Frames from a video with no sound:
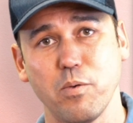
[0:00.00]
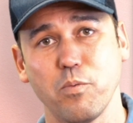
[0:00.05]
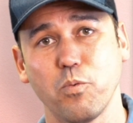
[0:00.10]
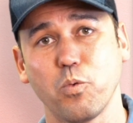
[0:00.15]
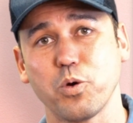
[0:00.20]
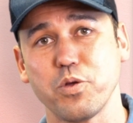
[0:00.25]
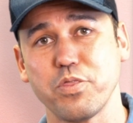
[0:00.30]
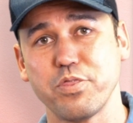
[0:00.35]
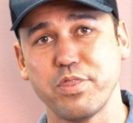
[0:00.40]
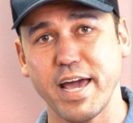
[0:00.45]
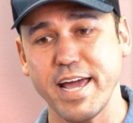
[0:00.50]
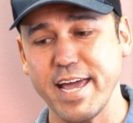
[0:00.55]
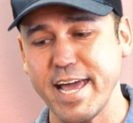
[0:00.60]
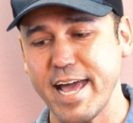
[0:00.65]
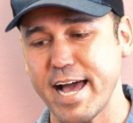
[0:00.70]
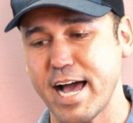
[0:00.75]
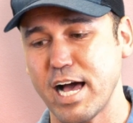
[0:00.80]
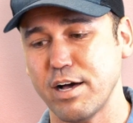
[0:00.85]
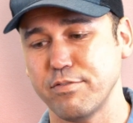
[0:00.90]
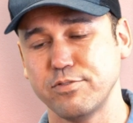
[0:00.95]
where they
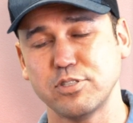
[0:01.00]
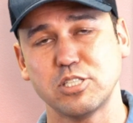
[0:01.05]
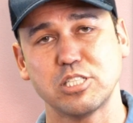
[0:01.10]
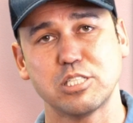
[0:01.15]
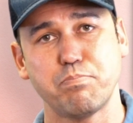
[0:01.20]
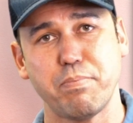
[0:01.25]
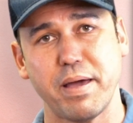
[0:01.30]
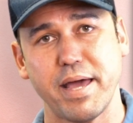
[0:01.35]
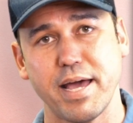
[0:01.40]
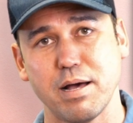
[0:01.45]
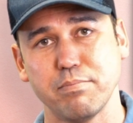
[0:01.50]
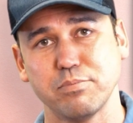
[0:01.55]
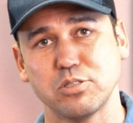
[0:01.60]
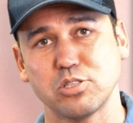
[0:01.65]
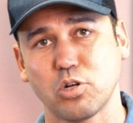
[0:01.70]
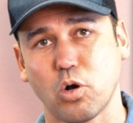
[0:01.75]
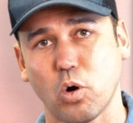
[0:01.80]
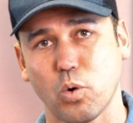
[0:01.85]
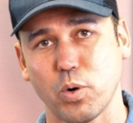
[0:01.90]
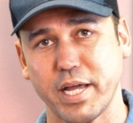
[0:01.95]
have spam
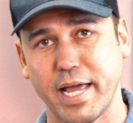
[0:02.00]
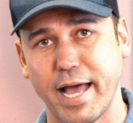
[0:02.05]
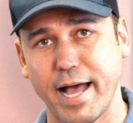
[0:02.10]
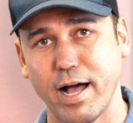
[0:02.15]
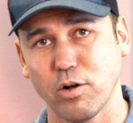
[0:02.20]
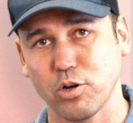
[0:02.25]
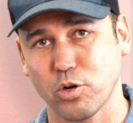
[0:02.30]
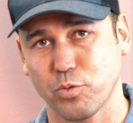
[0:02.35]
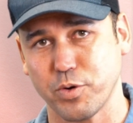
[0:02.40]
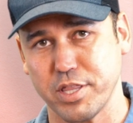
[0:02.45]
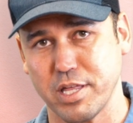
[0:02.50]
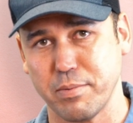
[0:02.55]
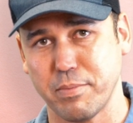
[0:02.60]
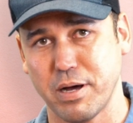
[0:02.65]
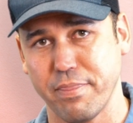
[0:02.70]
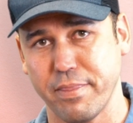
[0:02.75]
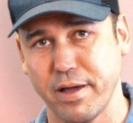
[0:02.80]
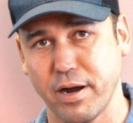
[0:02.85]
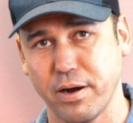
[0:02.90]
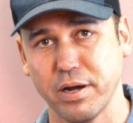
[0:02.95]
scoring algorithm
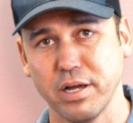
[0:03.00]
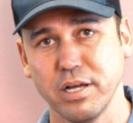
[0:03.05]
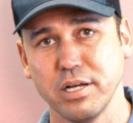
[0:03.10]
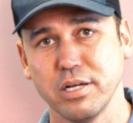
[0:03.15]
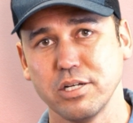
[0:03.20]
on there.